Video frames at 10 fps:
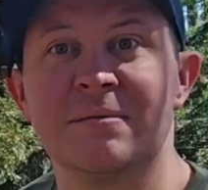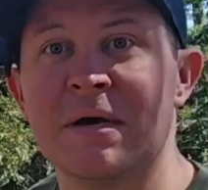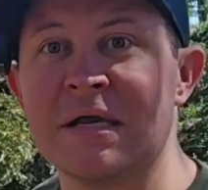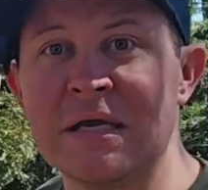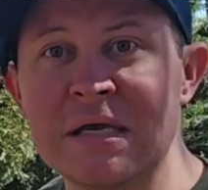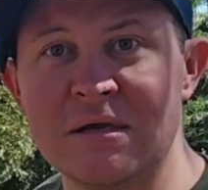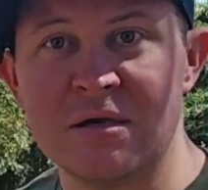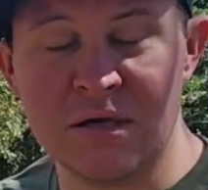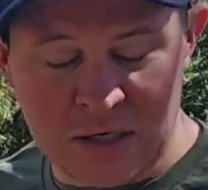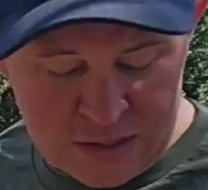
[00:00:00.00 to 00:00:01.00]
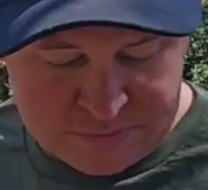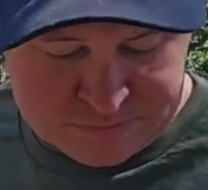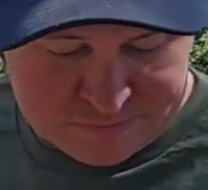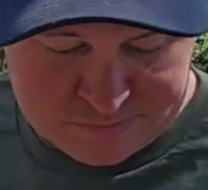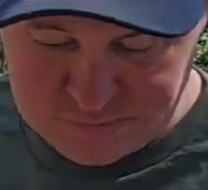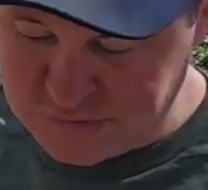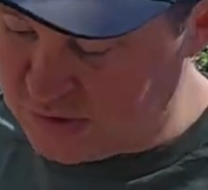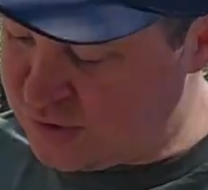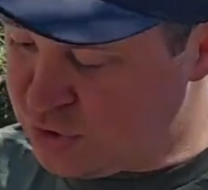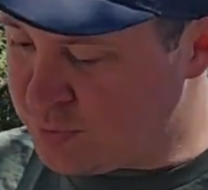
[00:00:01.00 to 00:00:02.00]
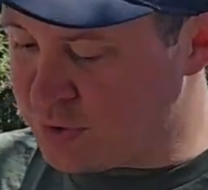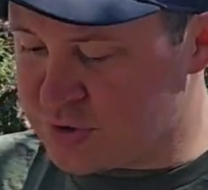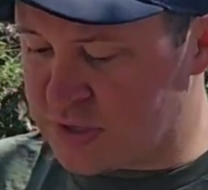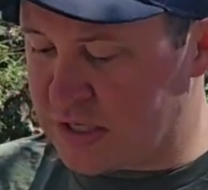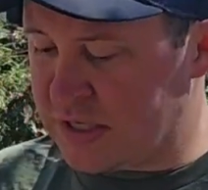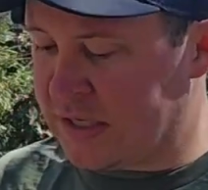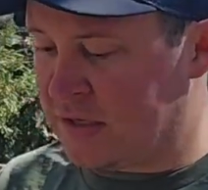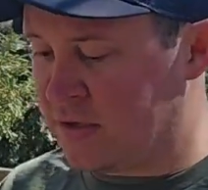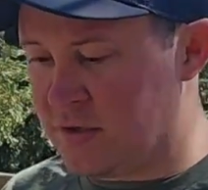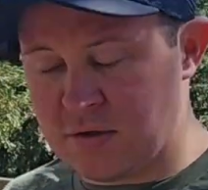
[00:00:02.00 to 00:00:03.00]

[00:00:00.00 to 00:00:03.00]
about it. Super dry.